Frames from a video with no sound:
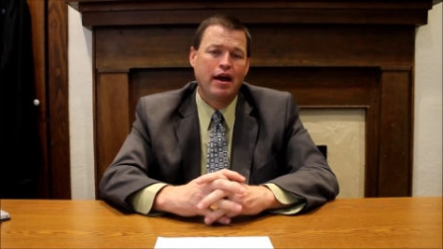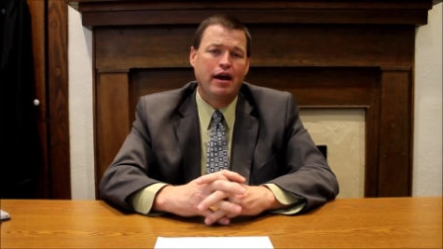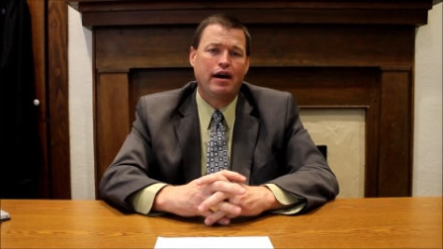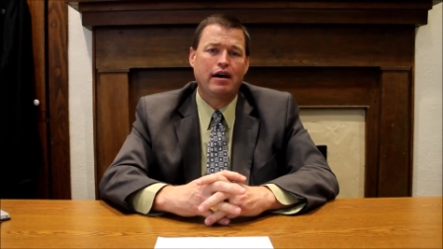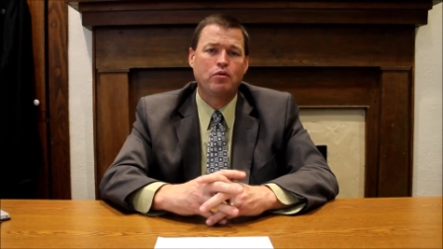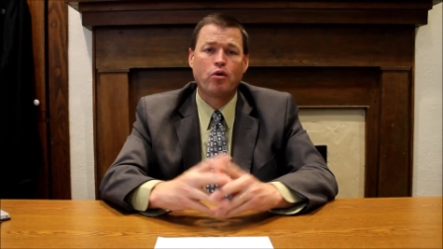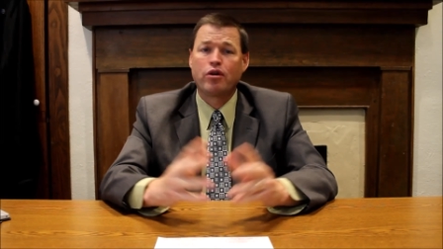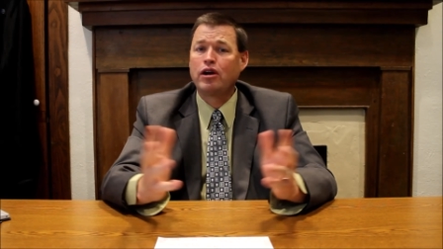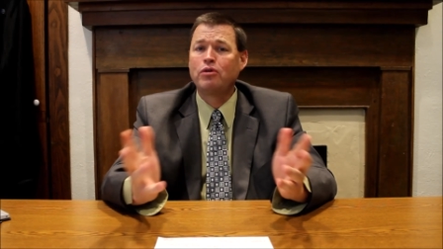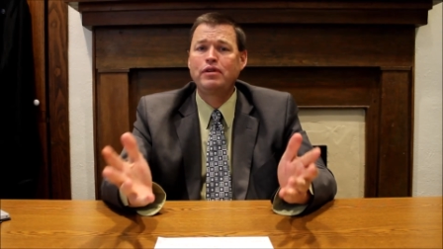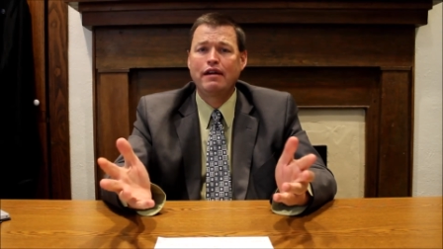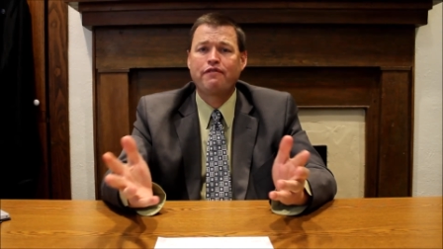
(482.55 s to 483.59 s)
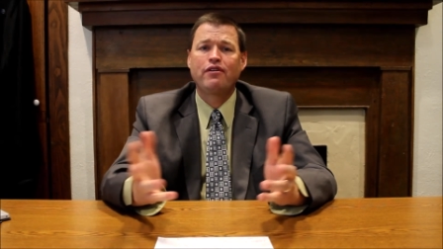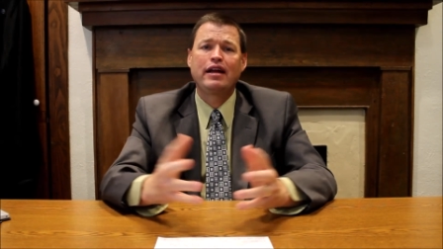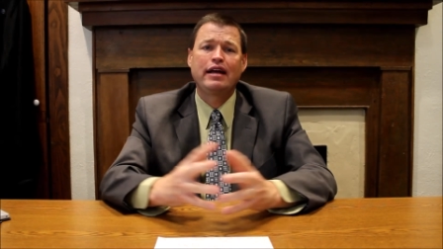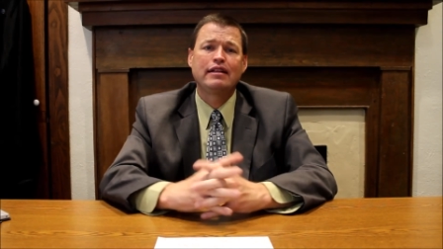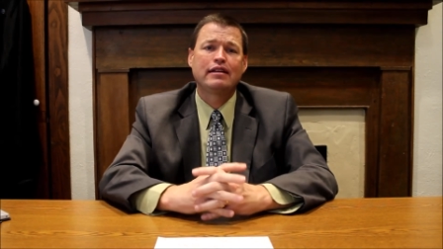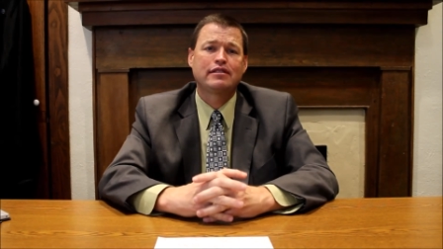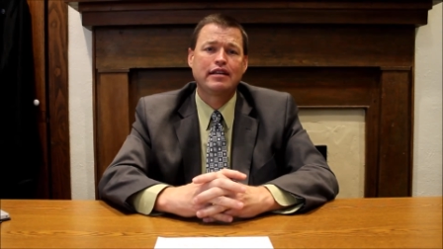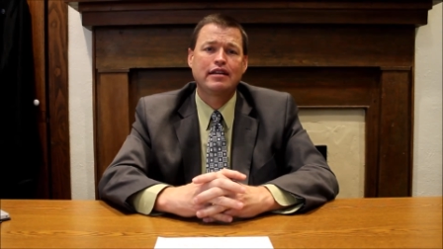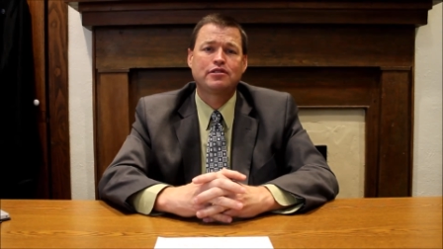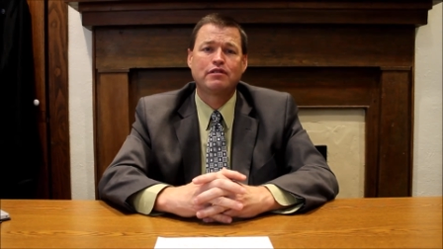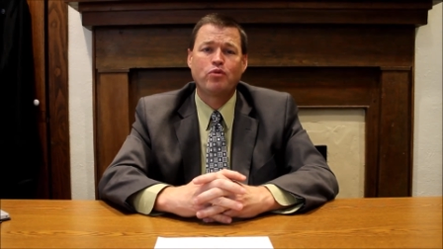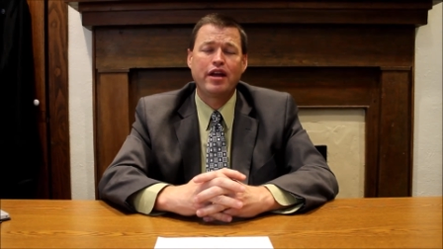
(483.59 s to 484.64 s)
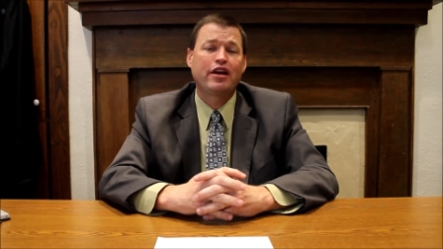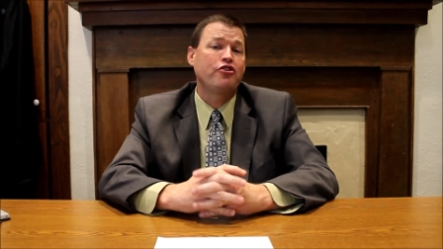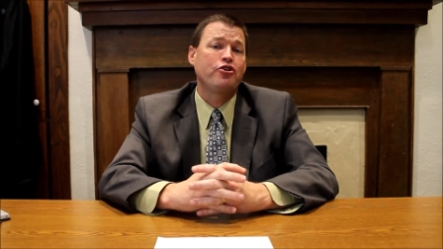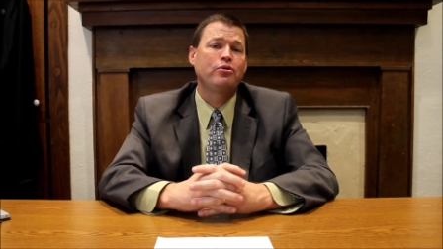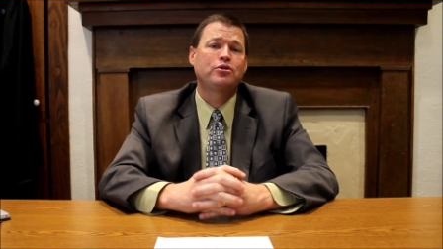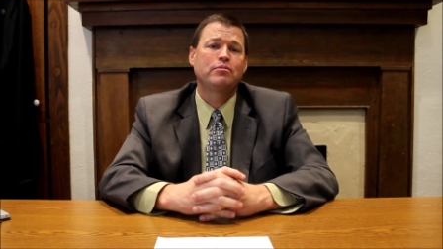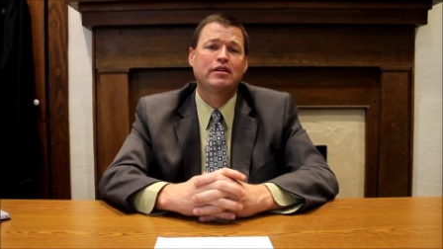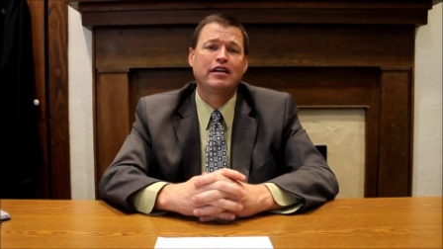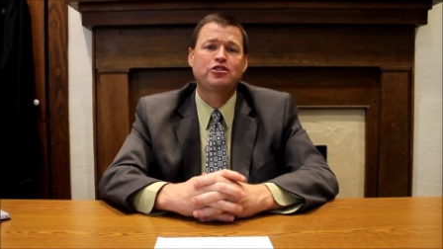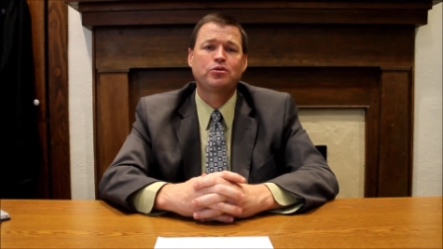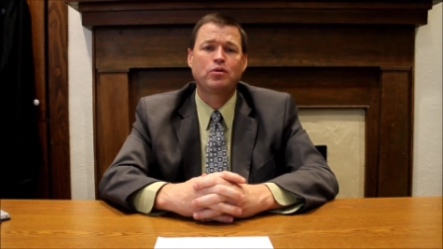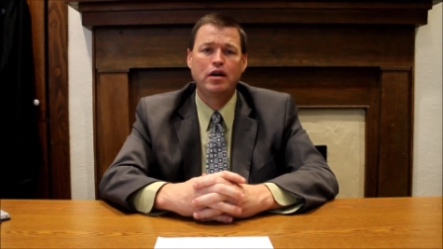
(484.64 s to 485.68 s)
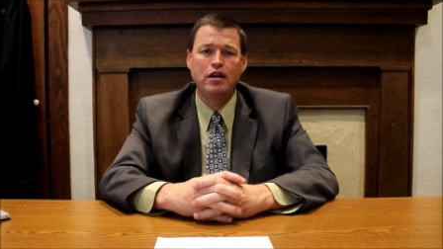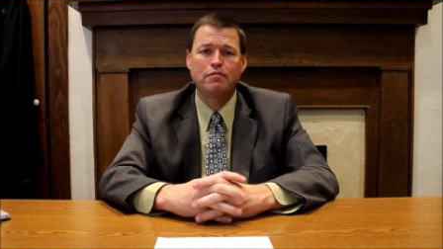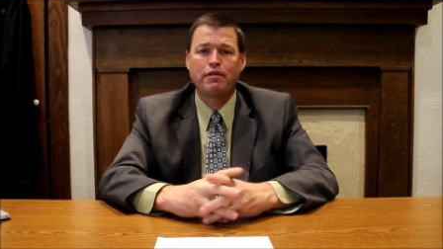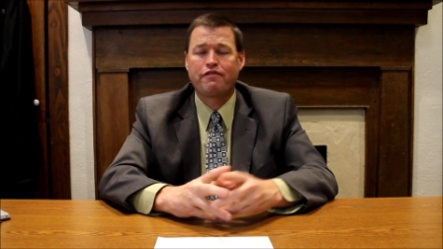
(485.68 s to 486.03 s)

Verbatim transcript: Uh, we're no different in the sense of we could use some additional help.